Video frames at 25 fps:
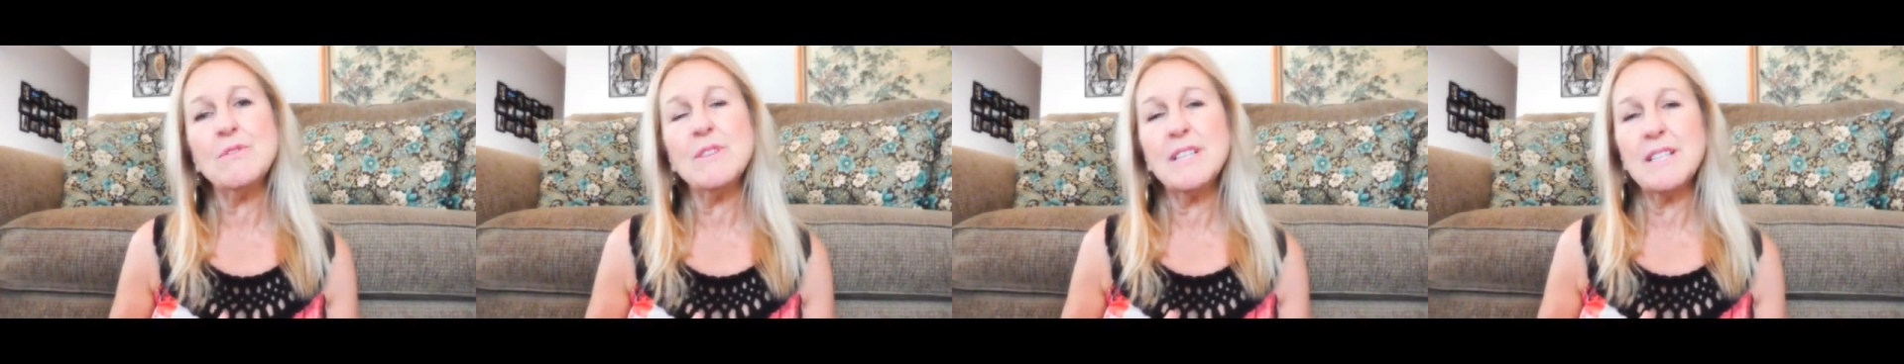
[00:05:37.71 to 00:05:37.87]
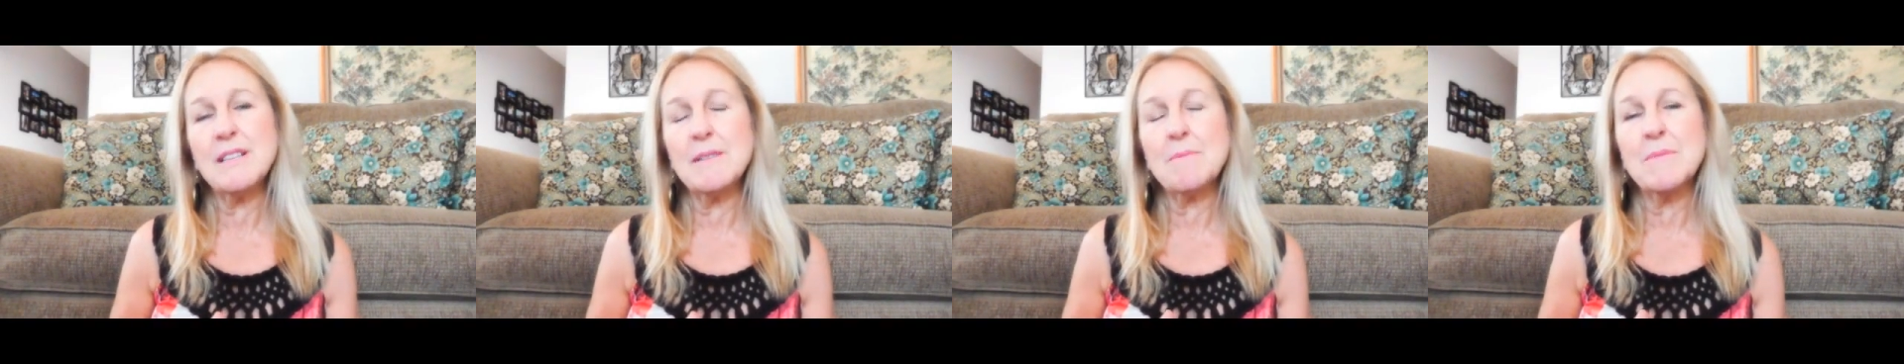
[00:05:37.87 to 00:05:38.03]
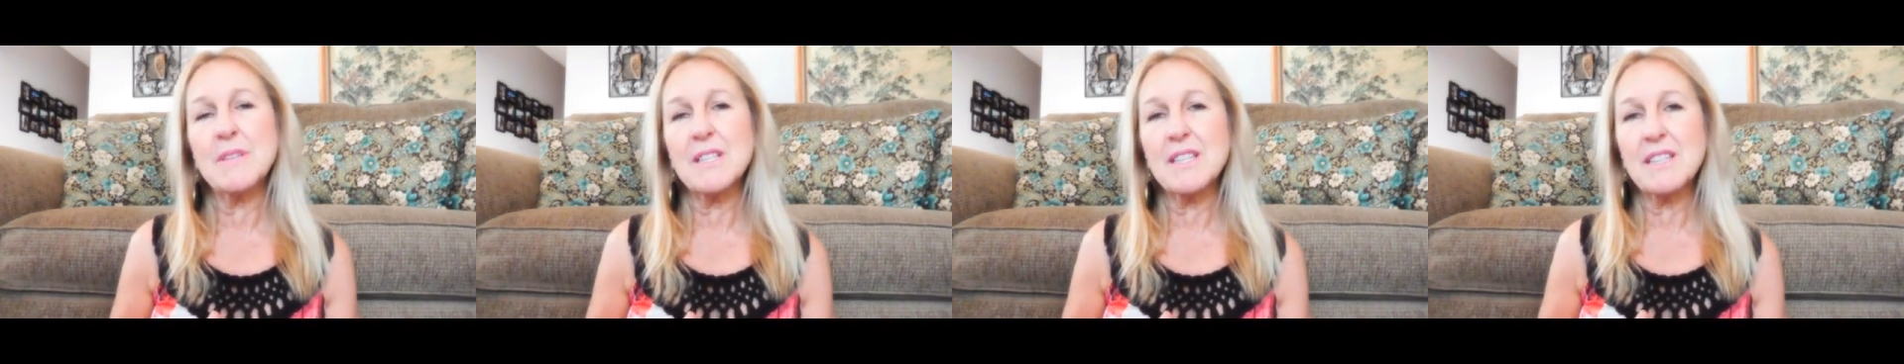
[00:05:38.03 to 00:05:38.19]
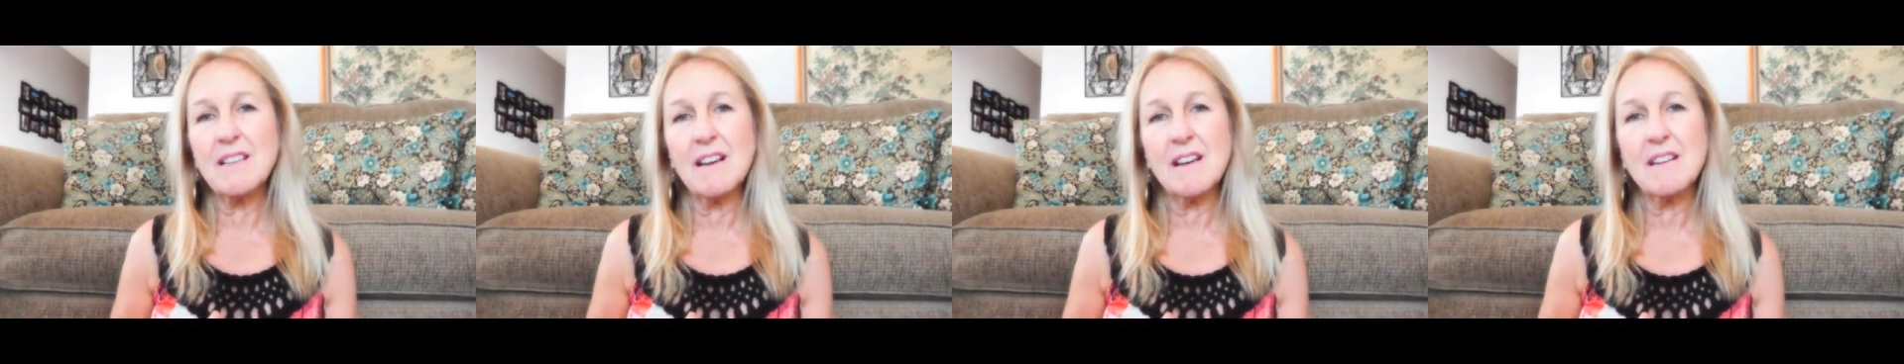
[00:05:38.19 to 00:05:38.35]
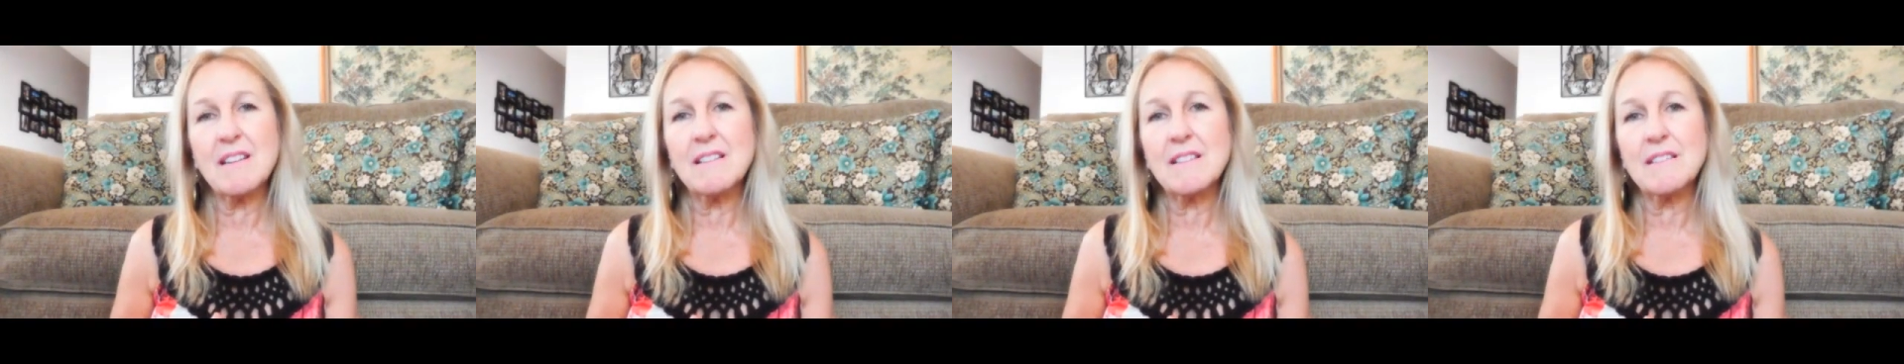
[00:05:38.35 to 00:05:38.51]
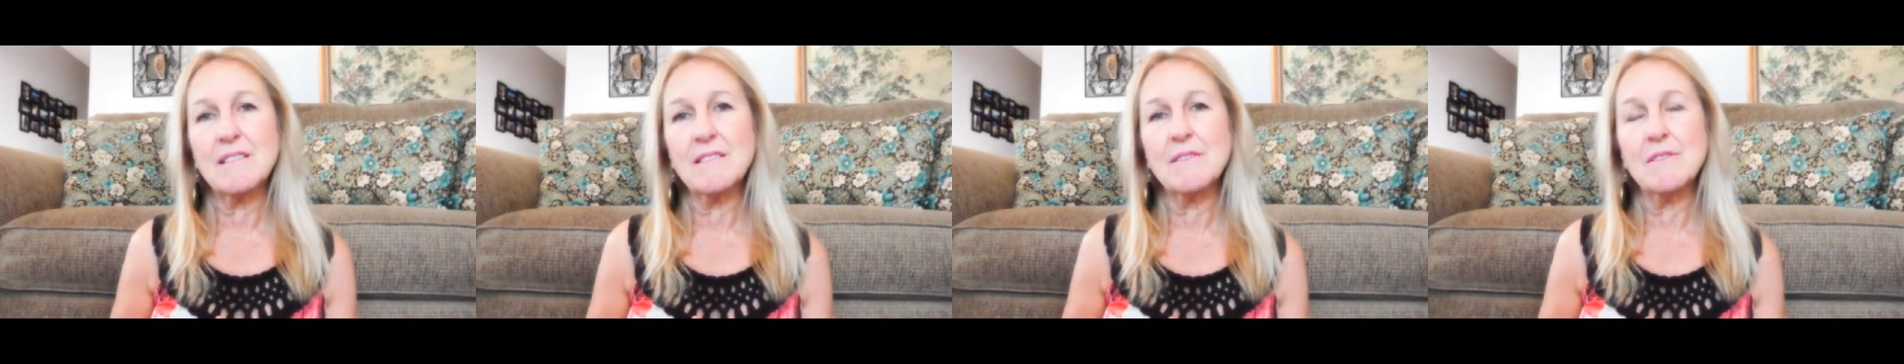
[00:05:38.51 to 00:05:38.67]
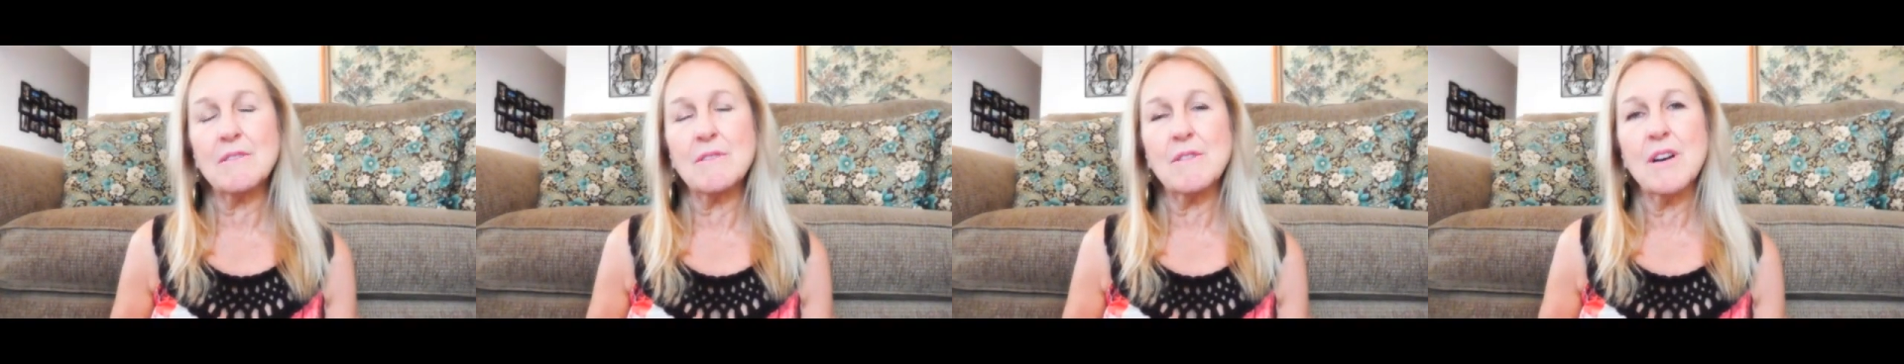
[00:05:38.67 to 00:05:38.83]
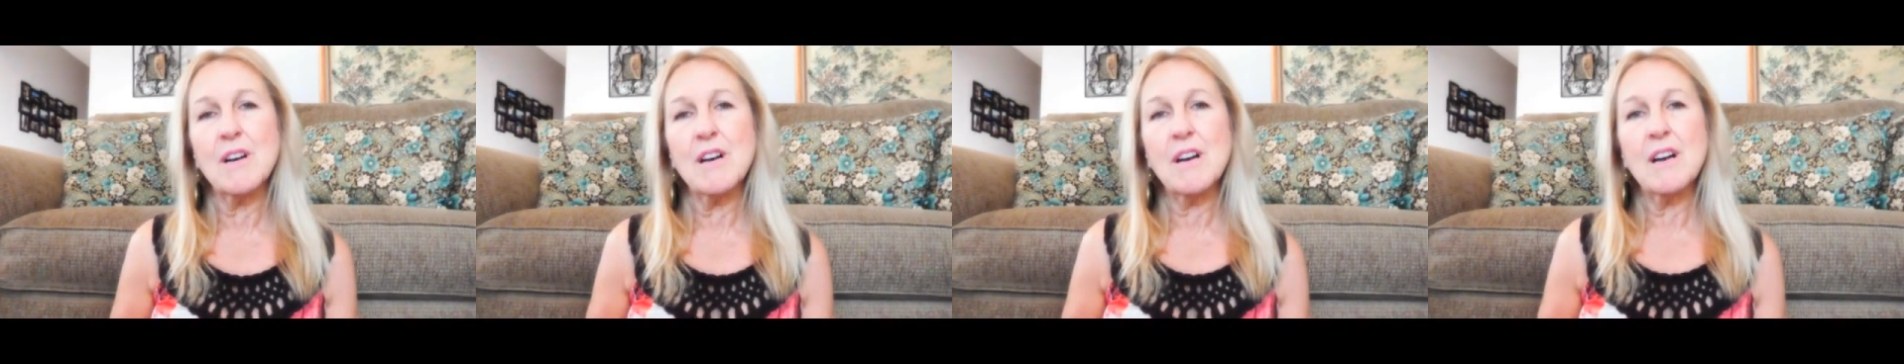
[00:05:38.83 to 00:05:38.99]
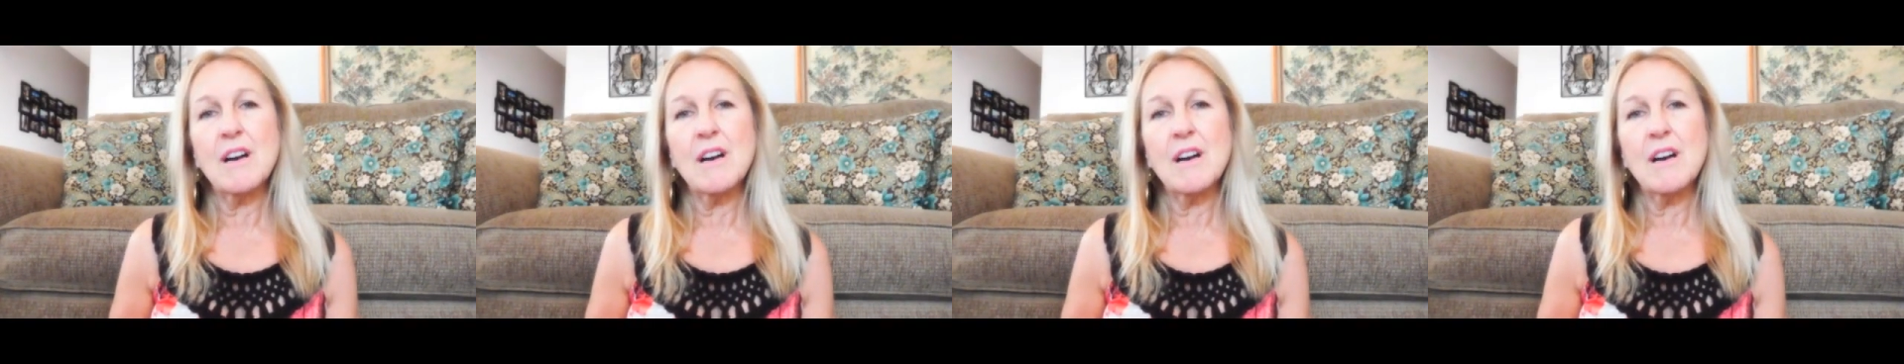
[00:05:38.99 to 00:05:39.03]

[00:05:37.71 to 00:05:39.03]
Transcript: it in methodical